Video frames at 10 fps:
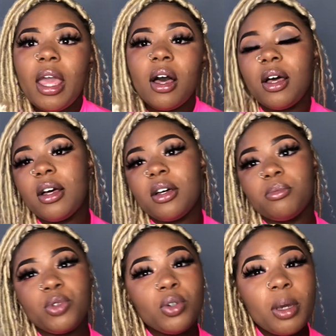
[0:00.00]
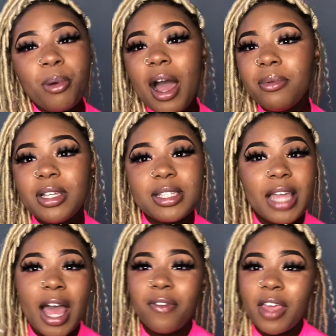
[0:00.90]
you could probably
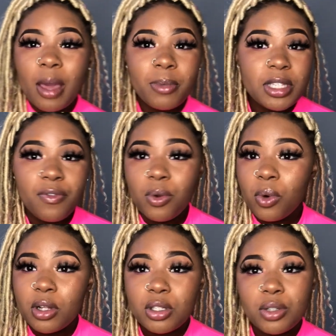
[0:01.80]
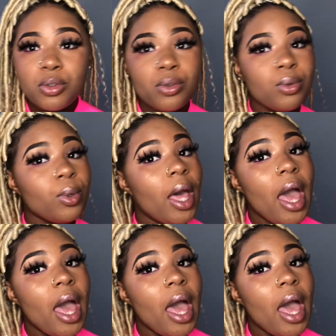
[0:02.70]
stay off campus if you want to.